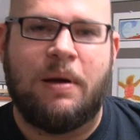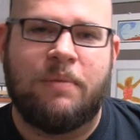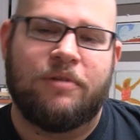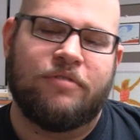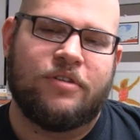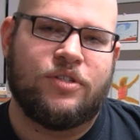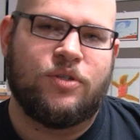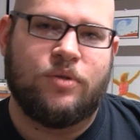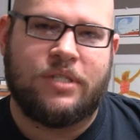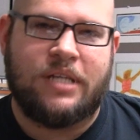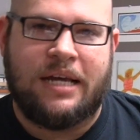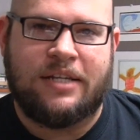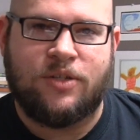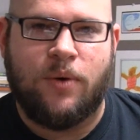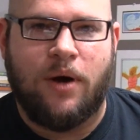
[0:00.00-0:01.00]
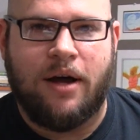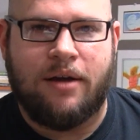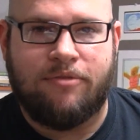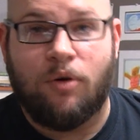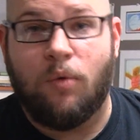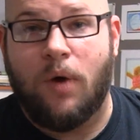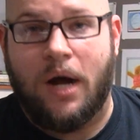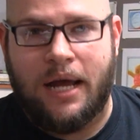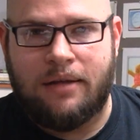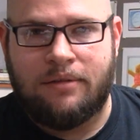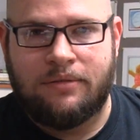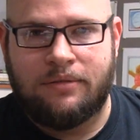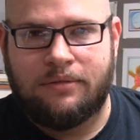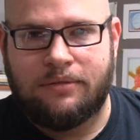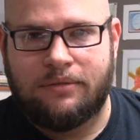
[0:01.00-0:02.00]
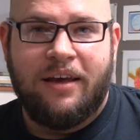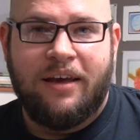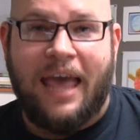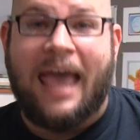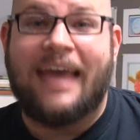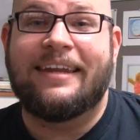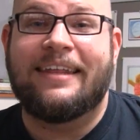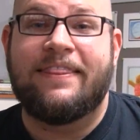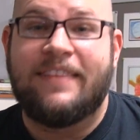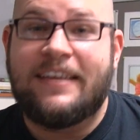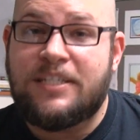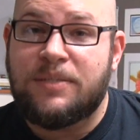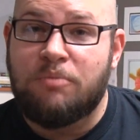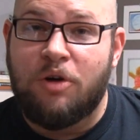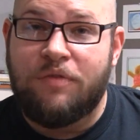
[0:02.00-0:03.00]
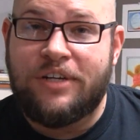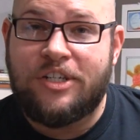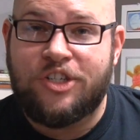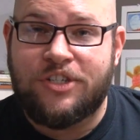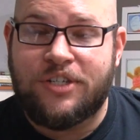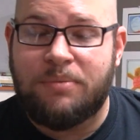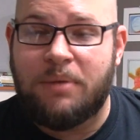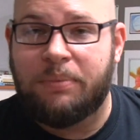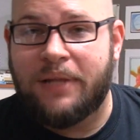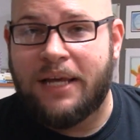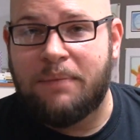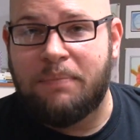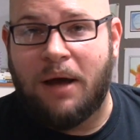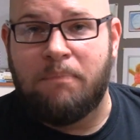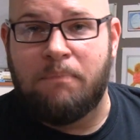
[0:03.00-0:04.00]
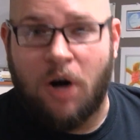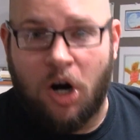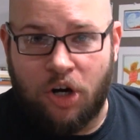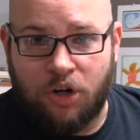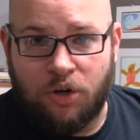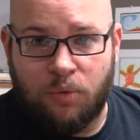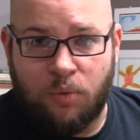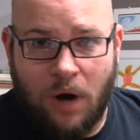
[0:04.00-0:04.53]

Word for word: member of the Suicide Squad for a while. And in this movie, she's going to be played by Margot